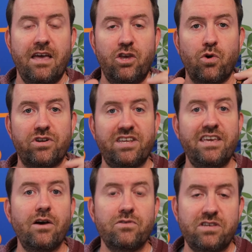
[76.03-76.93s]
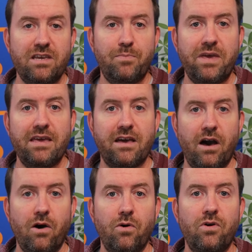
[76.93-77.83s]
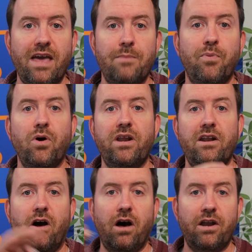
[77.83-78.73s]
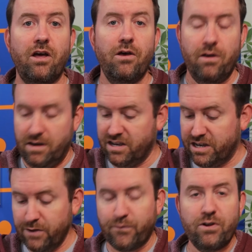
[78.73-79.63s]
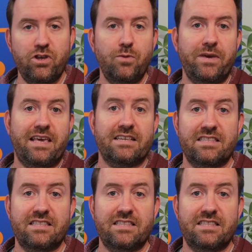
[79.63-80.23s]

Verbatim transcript: your TOTP code and put it on different YubiKeys.